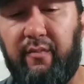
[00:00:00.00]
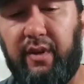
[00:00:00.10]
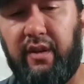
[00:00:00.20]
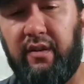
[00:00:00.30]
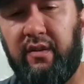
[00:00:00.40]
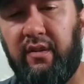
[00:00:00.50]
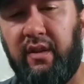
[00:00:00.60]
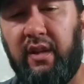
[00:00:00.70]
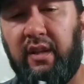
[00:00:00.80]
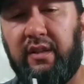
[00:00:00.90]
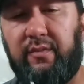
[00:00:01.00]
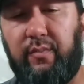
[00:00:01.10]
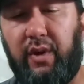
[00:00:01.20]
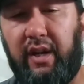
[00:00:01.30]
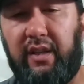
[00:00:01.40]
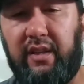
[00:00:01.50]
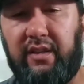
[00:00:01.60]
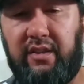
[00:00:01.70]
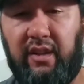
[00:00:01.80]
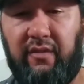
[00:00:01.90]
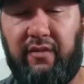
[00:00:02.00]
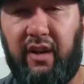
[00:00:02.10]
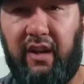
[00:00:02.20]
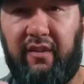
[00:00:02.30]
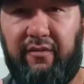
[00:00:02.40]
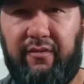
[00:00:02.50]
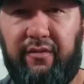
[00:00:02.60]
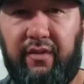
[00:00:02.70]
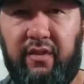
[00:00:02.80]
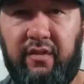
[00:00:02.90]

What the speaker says: But let's break this stuff off.